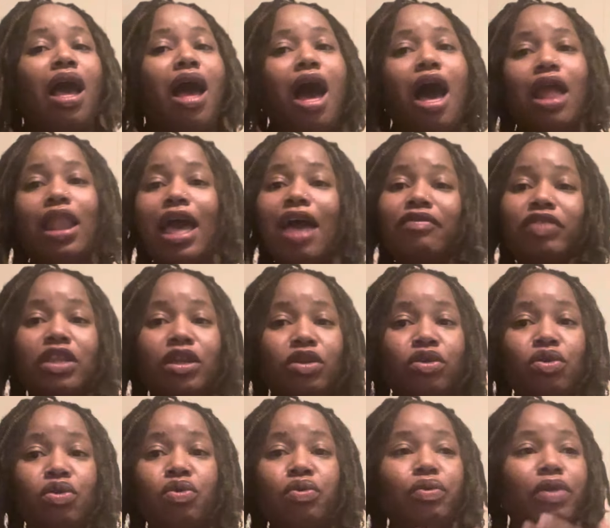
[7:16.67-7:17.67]
All I have to
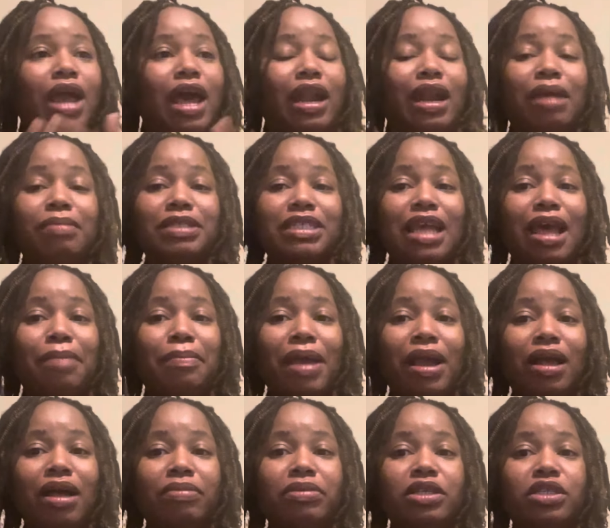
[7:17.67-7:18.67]
do now that I'm signed
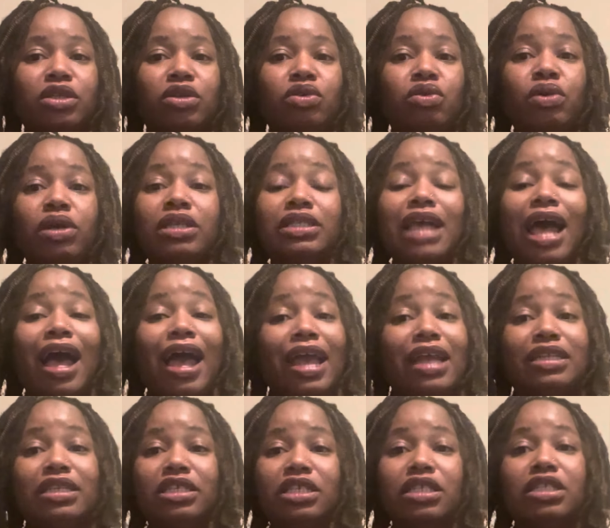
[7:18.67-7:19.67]
back up to school is I
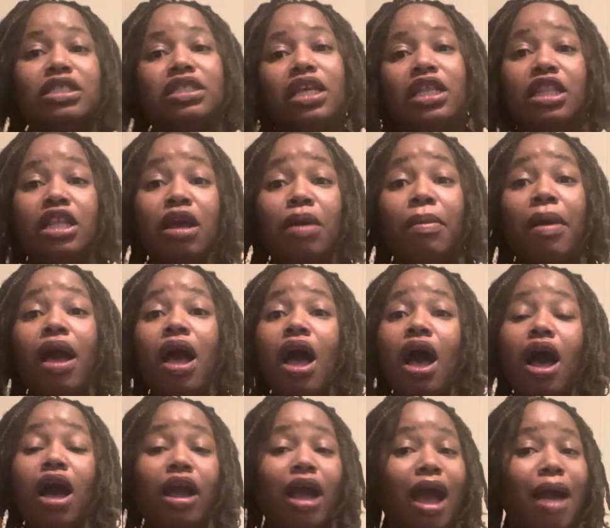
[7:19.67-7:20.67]
had to just send them
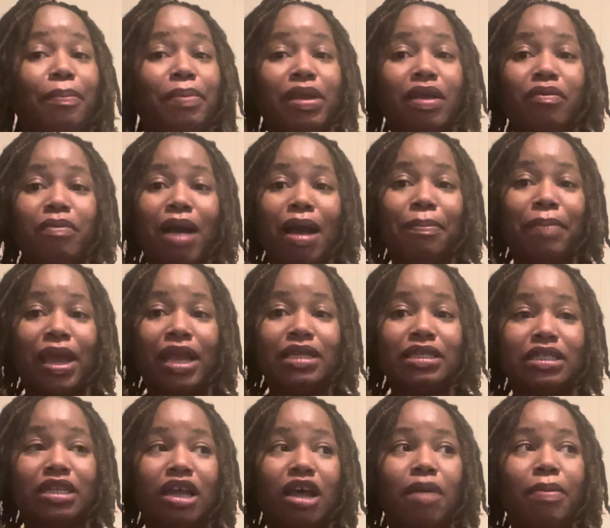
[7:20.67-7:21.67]
a copy of my pay
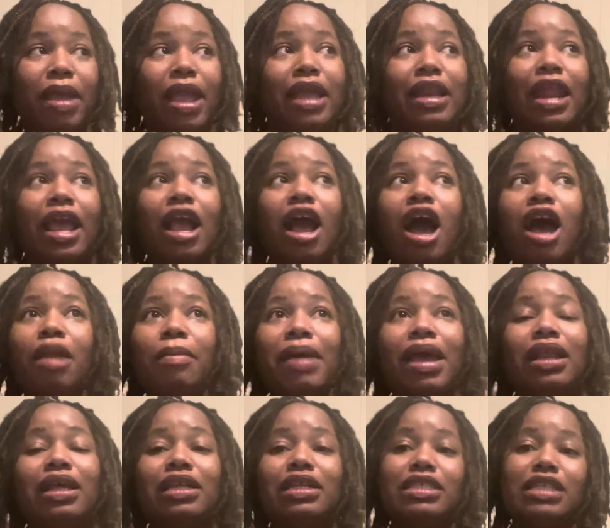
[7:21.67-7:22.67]
stub, and they
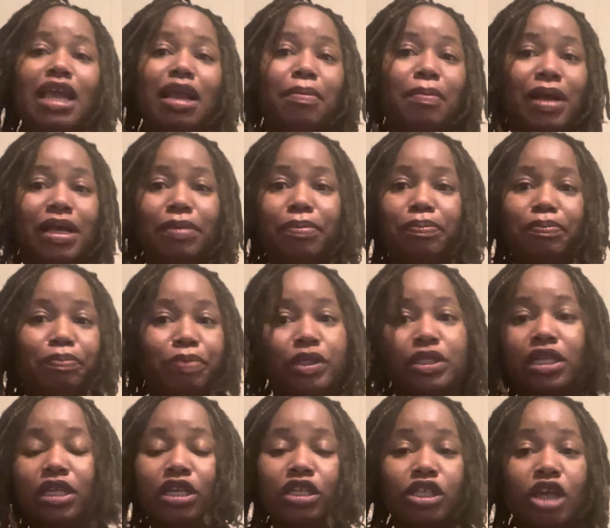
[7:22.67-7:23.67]
automatically take my
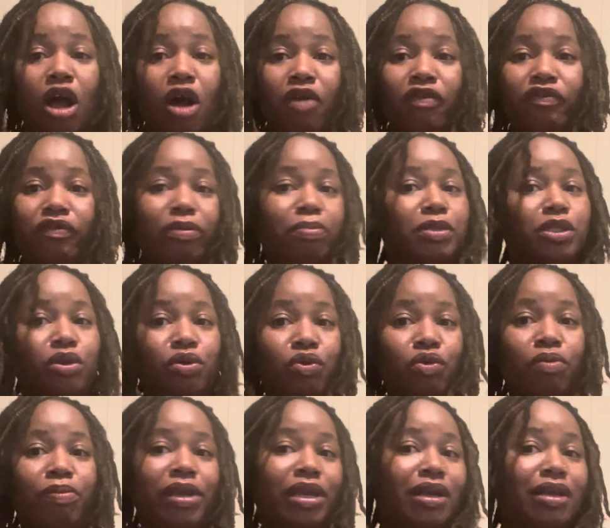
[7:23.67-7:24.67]
percentage off from
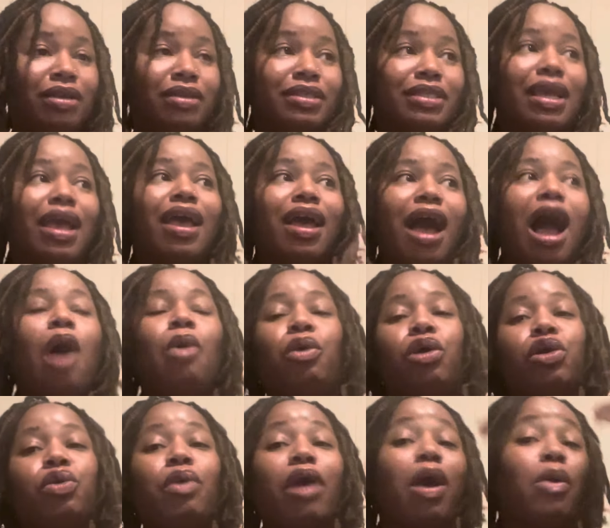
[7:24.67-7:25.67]
school because I
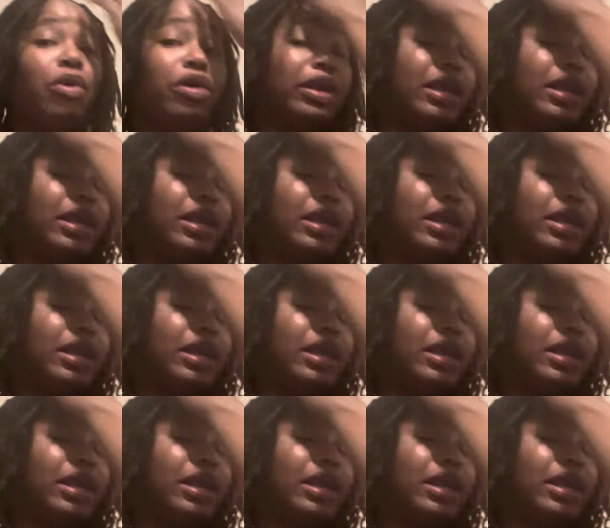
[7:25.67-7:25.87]
work where I work